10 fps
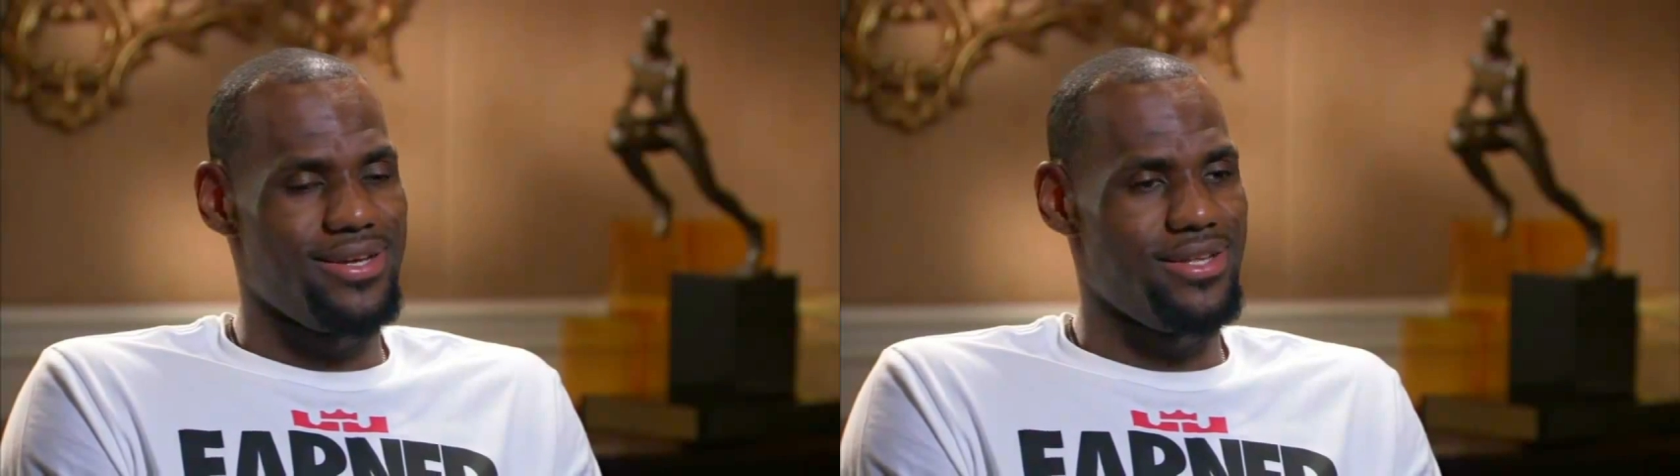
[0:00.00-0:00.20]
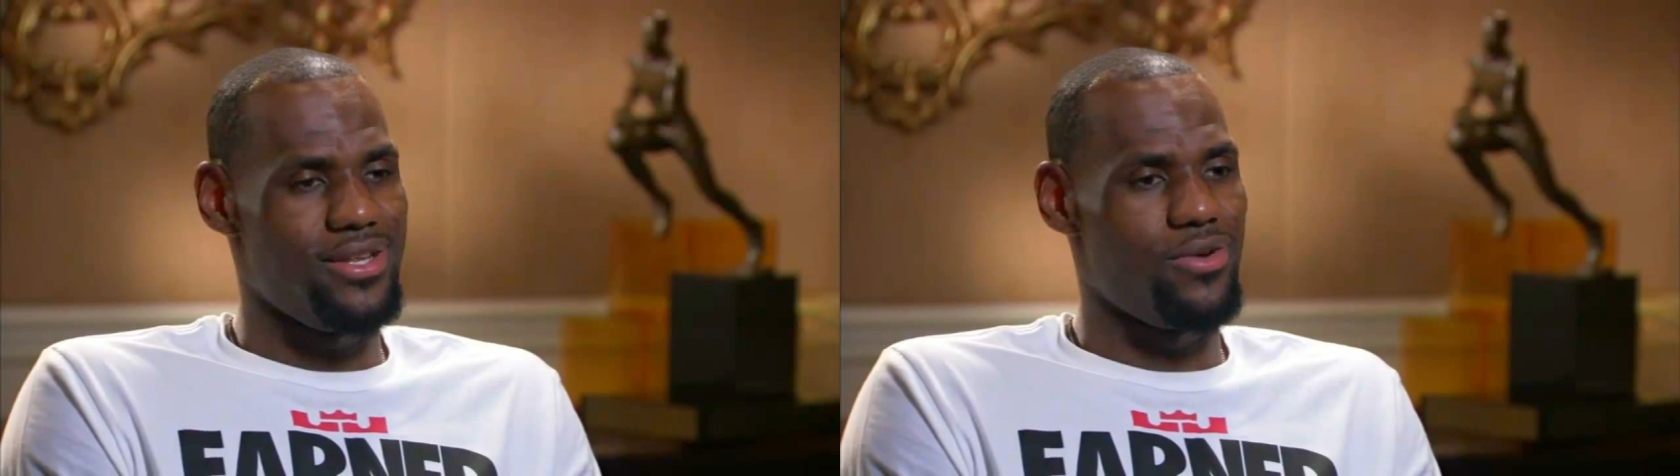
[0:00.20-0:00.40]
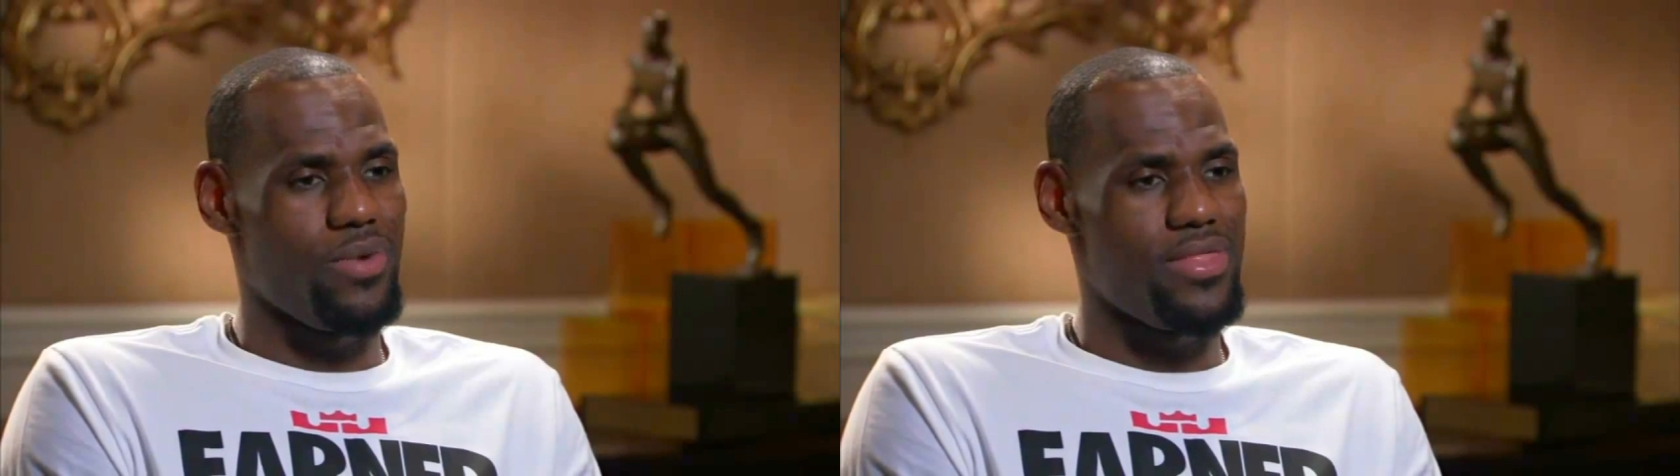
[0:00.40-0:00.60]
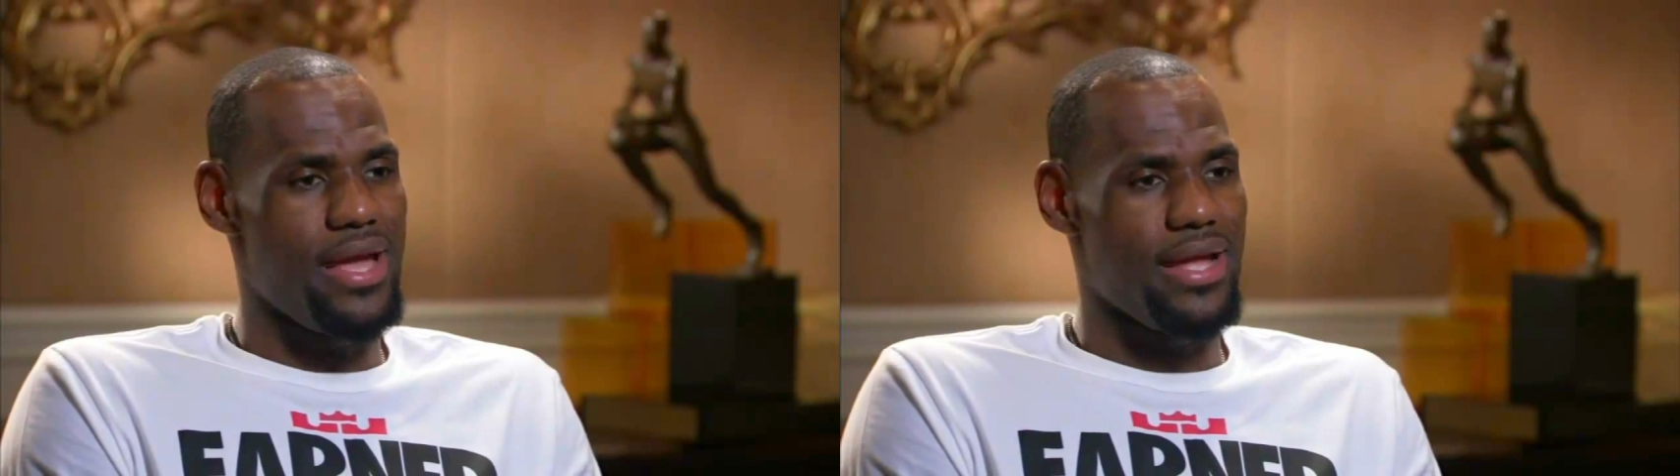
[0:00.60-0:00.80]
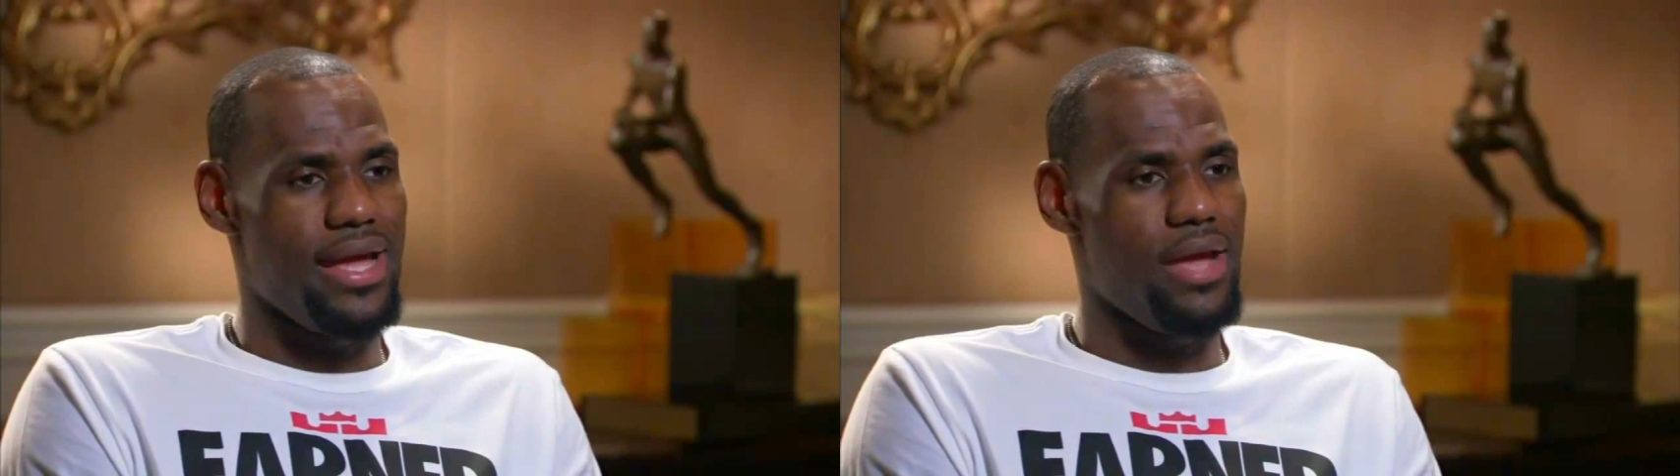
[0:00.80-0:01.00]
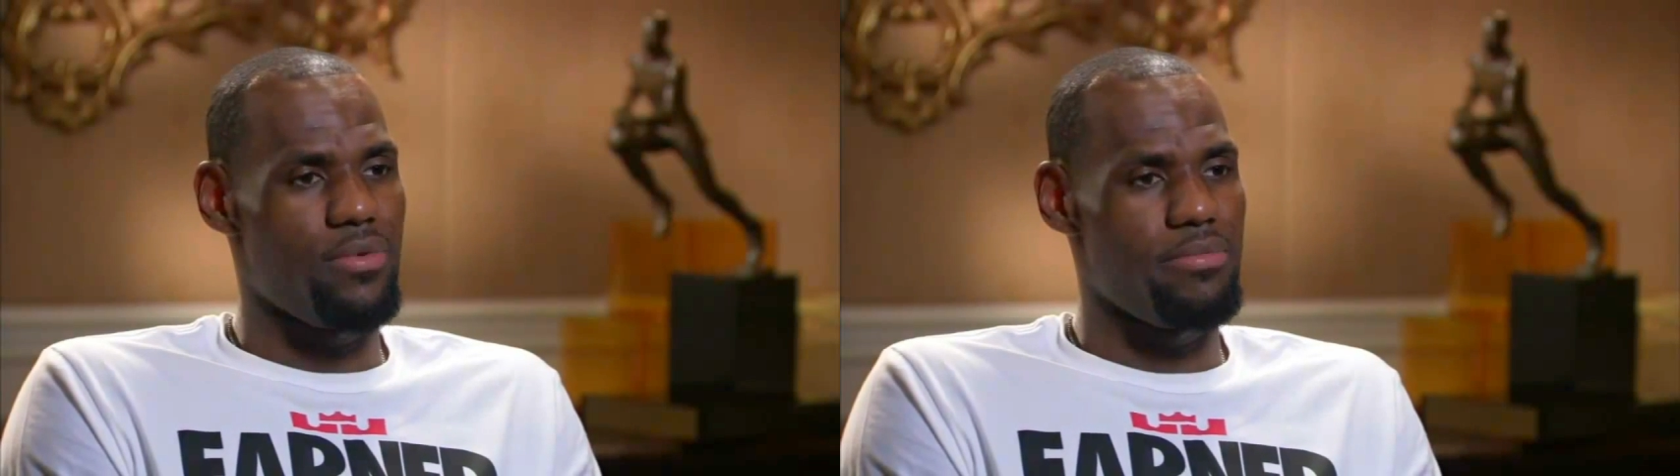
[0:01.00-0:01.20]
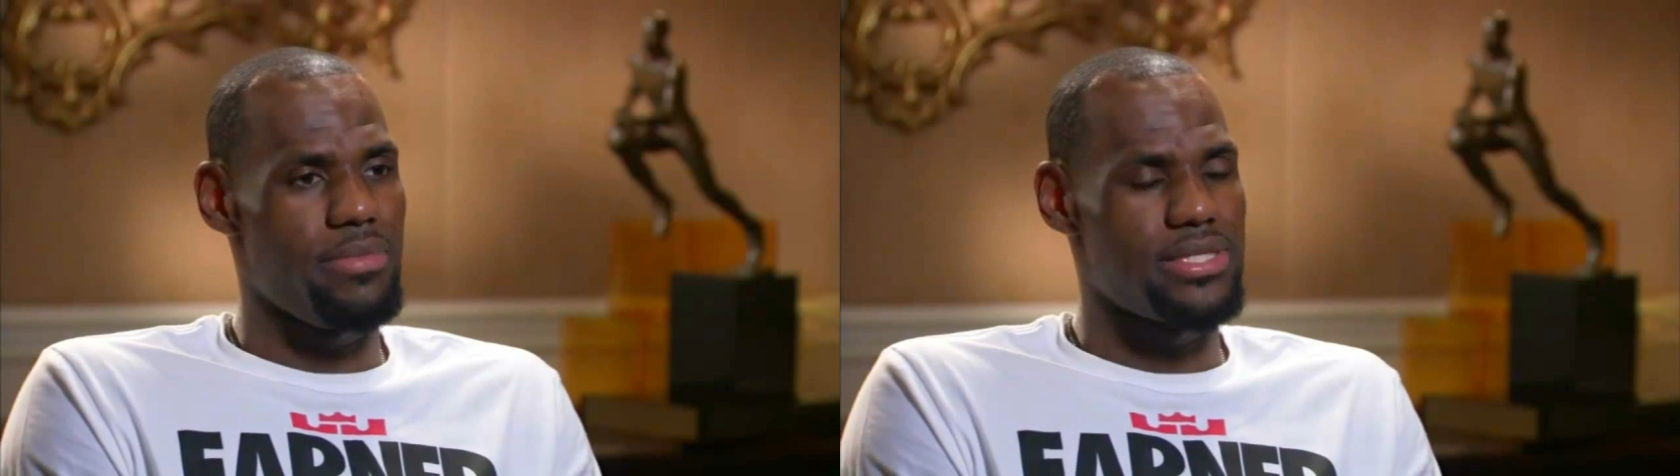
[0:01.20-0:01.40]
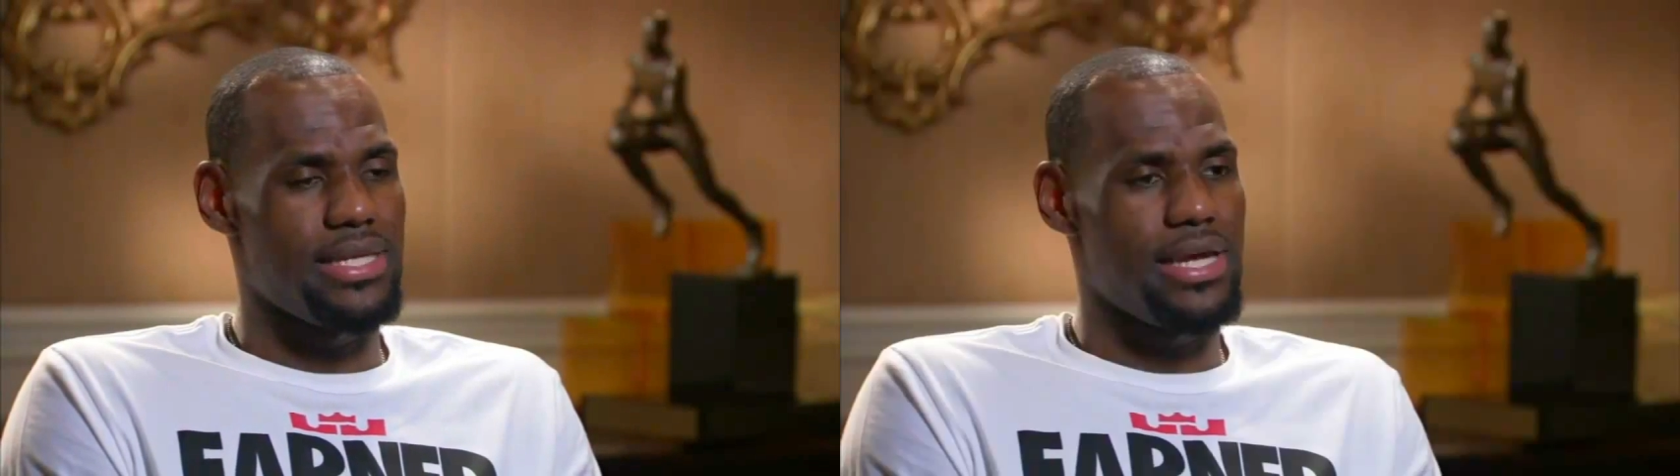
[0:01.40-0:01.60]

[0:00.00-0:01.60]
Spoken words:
win that game with me sitting